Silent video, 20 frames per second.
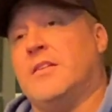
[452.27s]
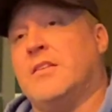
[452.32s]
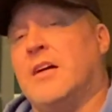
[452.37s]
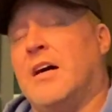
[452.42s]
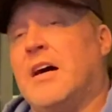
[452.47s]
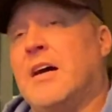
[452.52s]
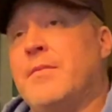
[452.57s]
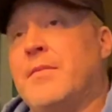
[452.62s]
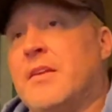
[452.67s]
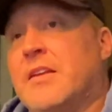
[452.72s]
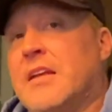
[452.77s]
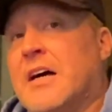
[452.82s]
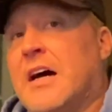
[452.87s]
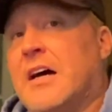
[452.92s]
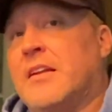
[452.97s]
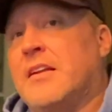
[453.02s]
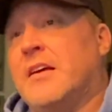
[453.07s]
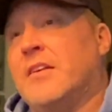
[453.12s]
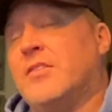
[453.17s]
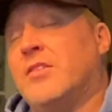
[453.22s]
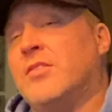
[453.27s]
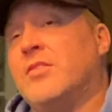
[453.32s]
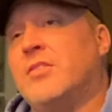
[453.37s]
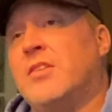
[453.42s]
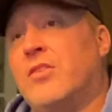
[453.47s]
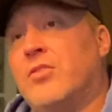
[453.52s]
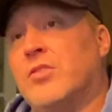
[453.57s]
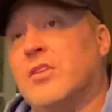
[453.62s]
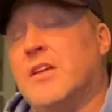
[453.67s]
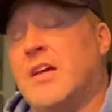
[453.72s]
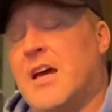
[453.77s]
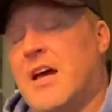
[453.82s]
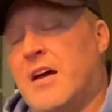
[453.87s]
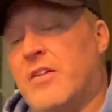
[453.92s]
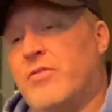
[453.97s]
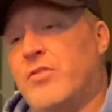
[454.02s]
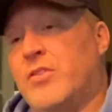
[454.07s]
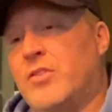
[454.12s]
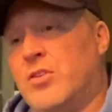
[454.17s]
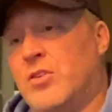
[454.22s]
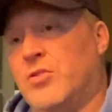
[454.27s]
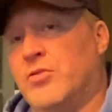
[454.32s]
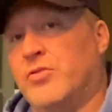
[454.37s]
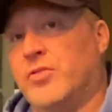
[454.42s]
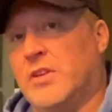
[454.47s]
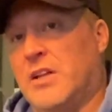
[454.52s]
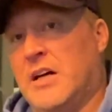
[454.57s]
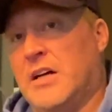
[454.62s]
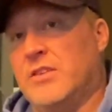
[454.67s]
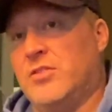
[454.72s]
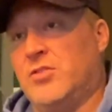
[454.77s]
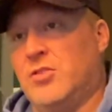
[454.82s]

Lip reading: time did not necessarily have the no-fly